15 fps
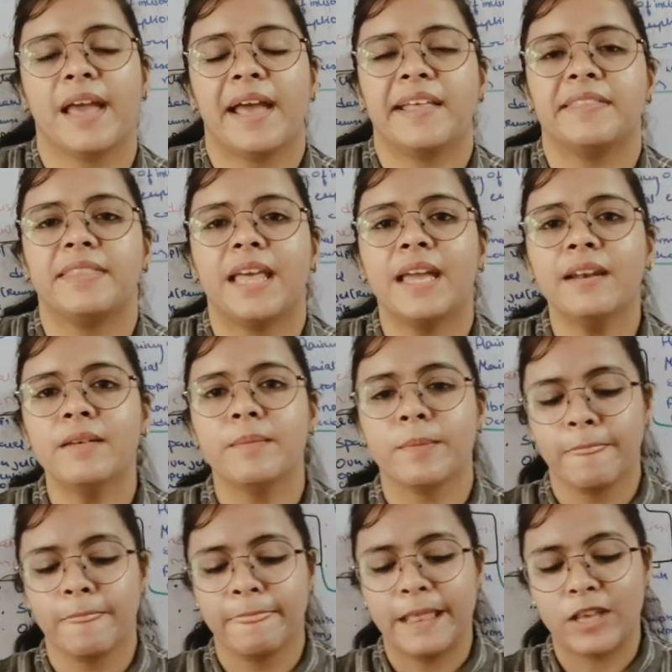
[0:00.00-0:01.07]
and then
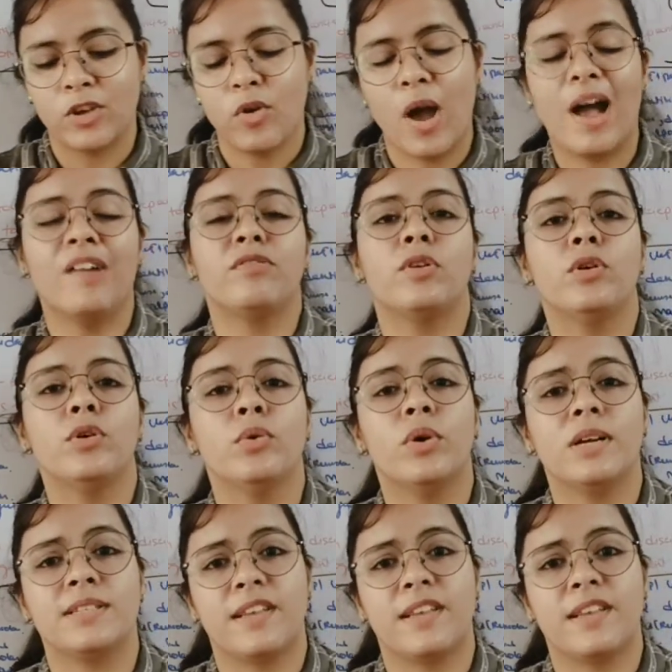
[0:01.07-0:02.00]
you have to do a